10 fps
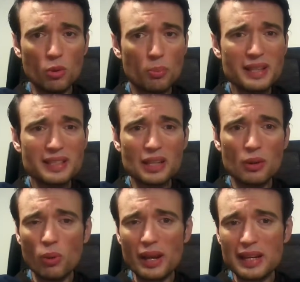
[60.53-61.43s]
will break
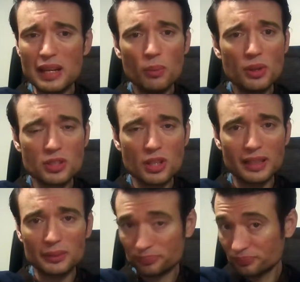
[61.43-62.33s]
down why networks
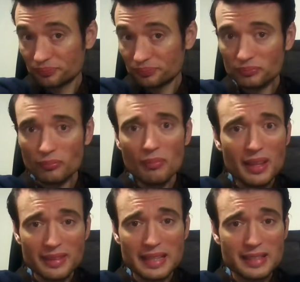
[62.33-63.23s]
like
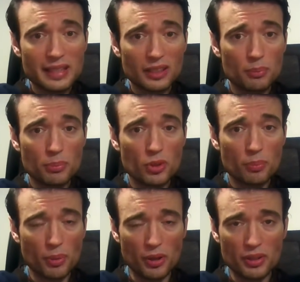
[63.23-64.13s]
the Internet
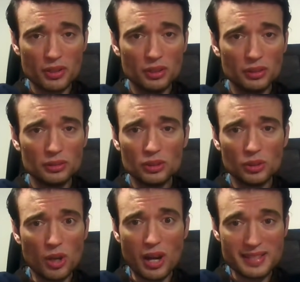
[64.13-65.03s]
Computer Protocol,
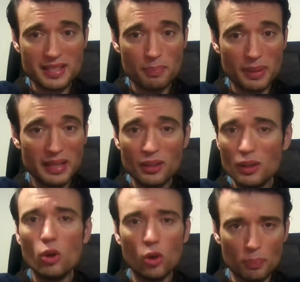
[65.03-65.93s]
or ICP,
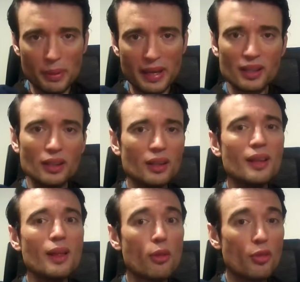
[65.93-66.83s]
or better,
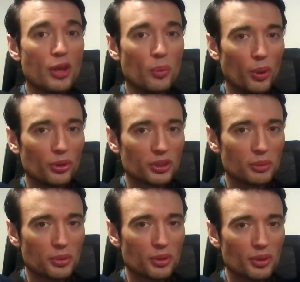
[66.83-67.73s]
the World
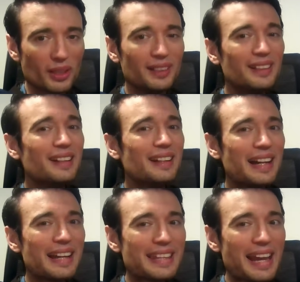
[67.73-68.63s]
Computer,
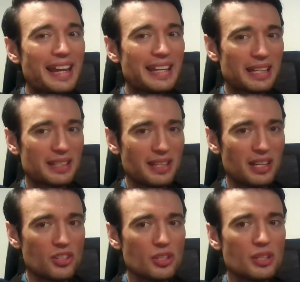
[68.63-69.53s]
are gaining
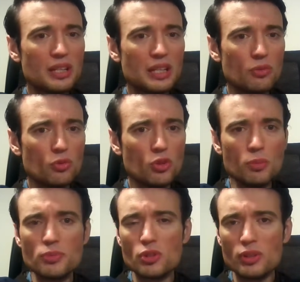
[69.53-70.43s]
attention in
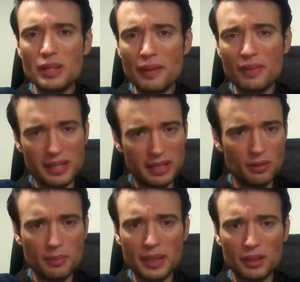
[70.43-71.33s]
rooms you never
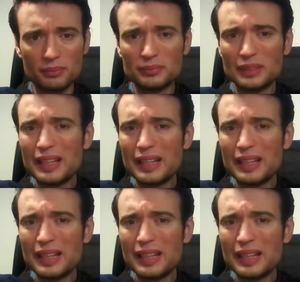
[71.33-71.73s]
hear about.